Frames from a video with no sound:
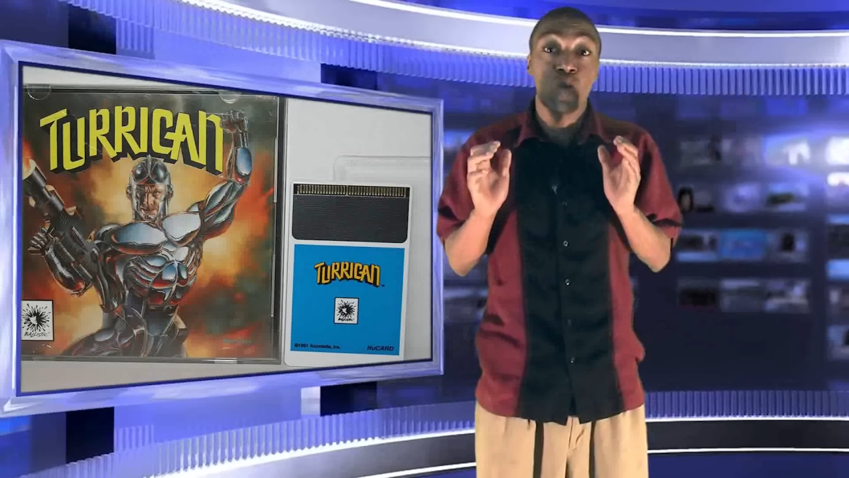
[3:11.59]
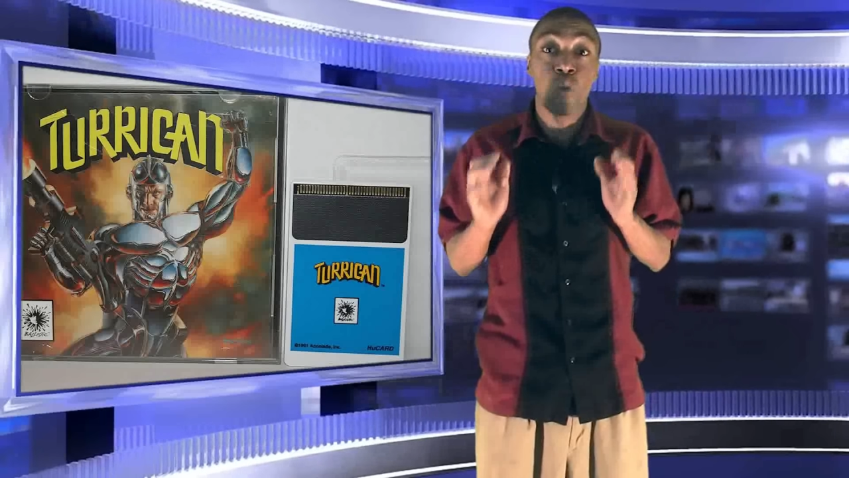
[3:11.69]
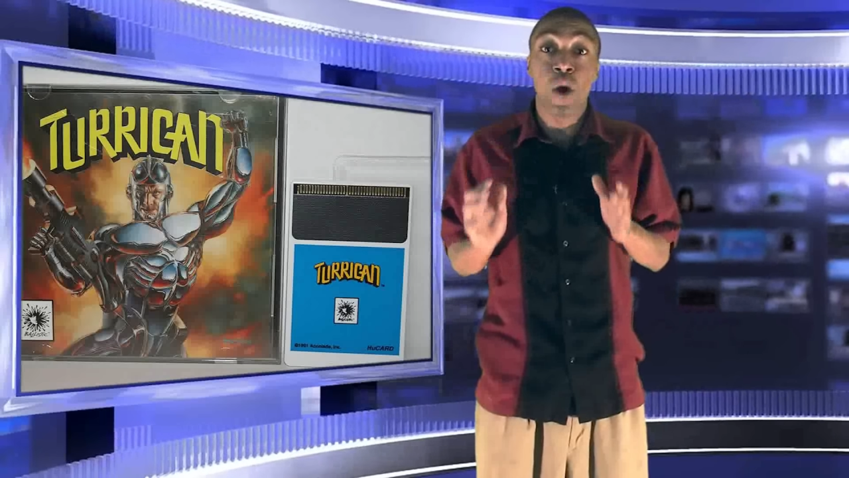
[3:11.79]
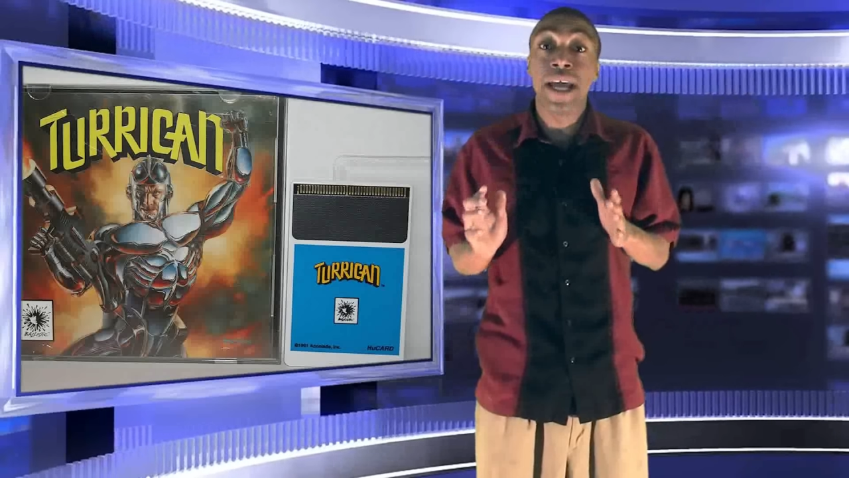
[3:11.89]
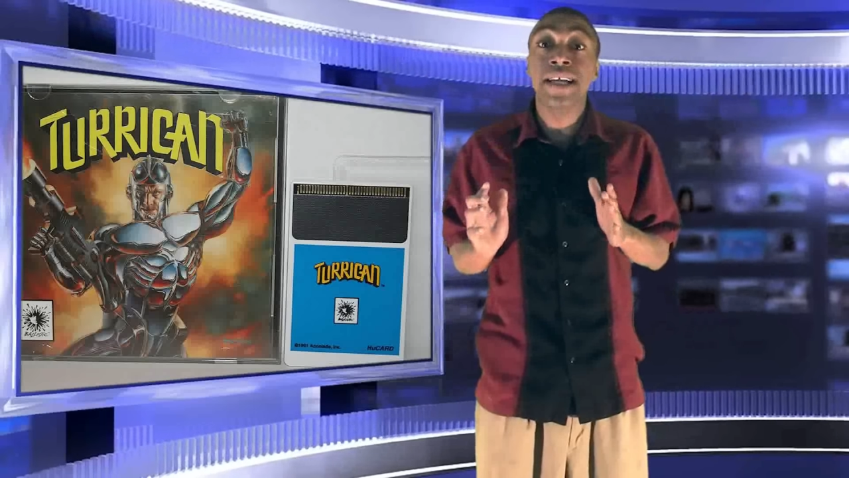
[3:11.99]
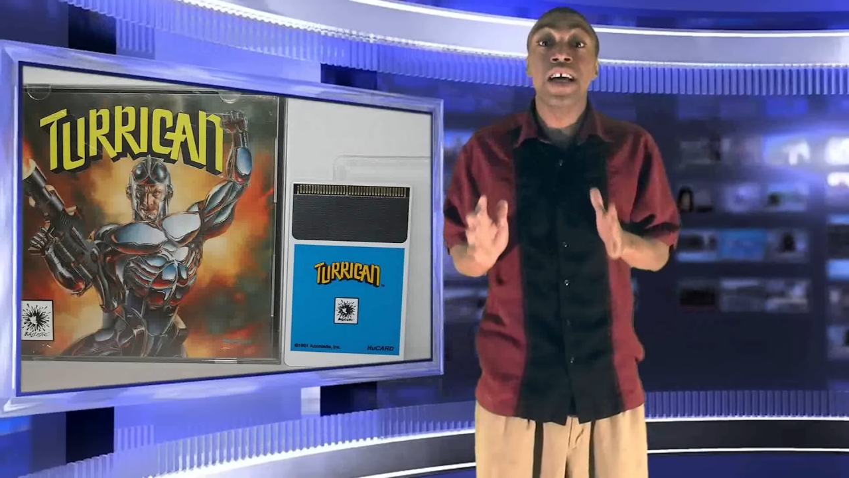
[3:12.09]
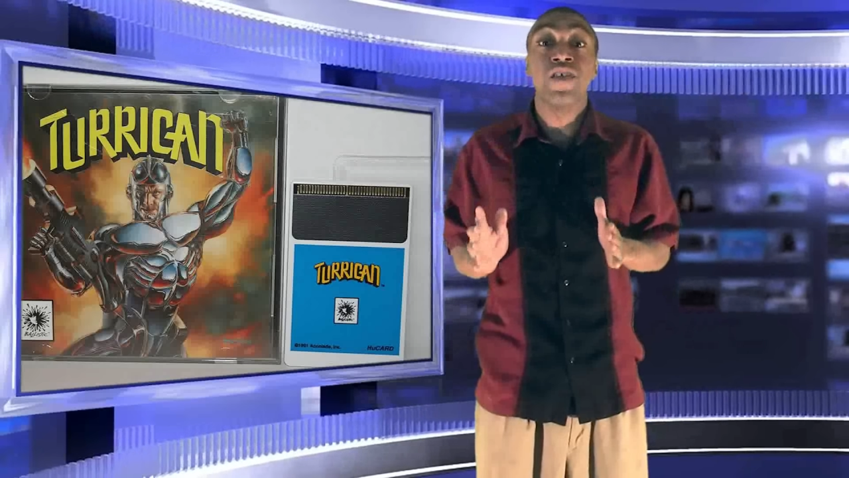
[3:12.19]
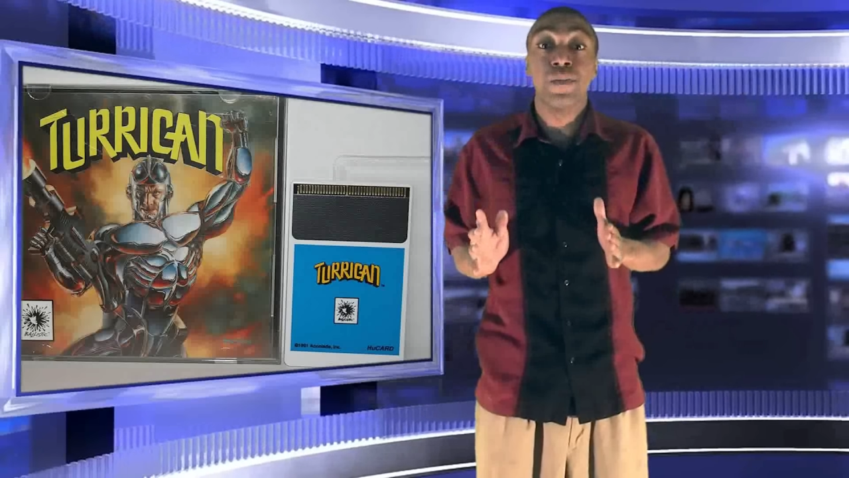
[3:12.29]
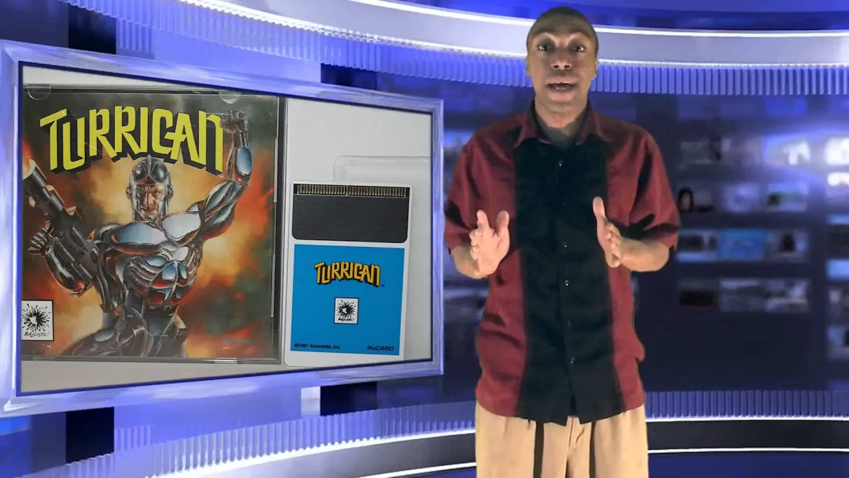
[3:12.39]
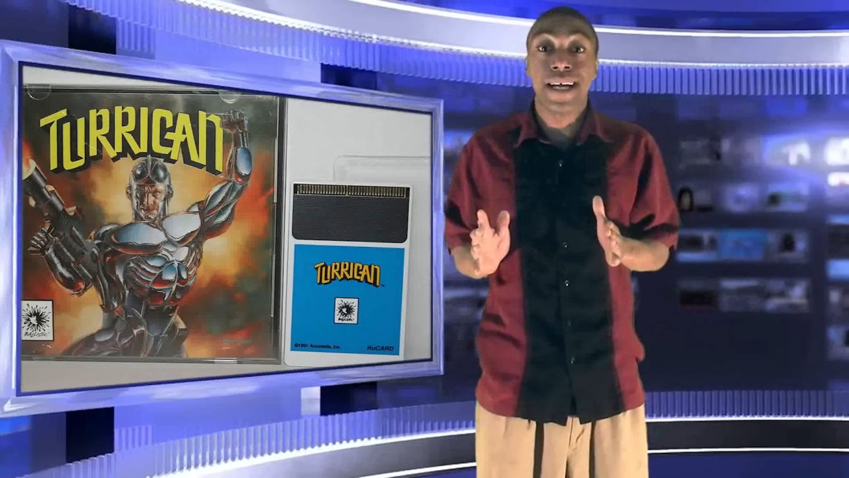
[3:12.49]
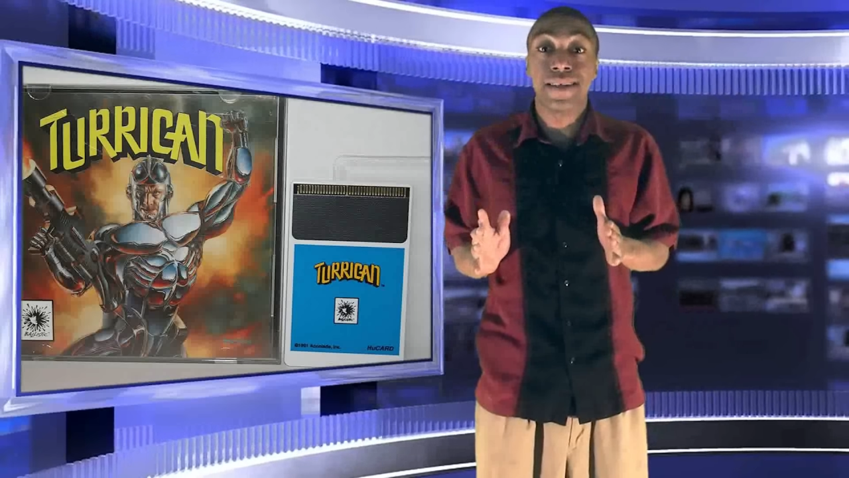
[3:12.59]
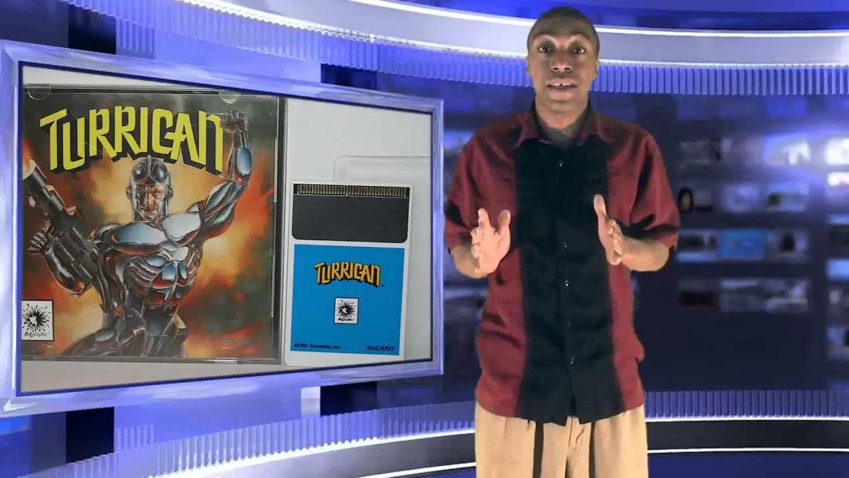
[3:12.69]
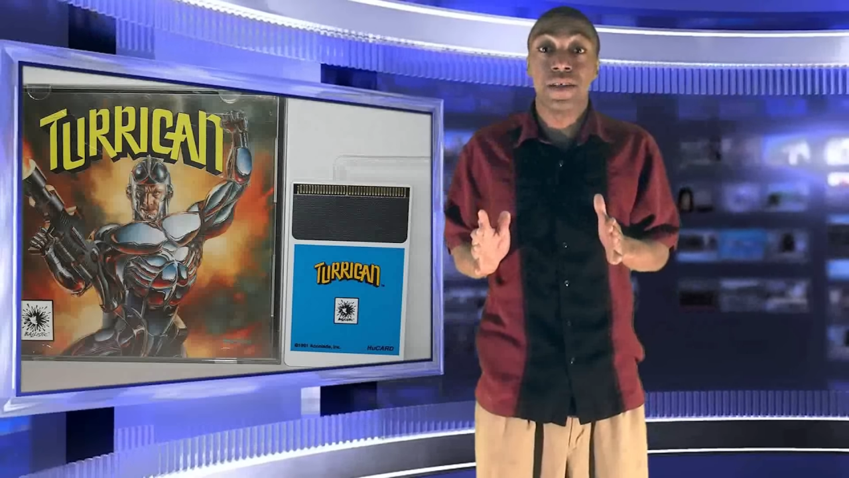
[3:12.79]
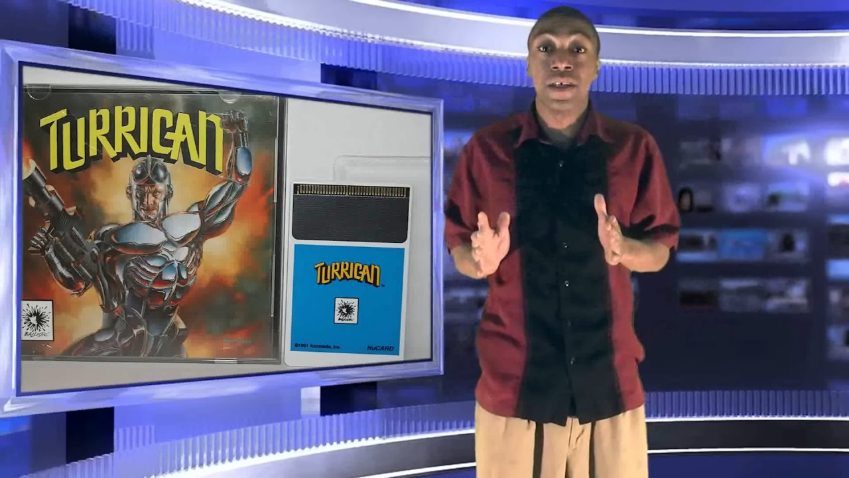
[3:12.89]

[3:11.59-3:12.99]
way different back then.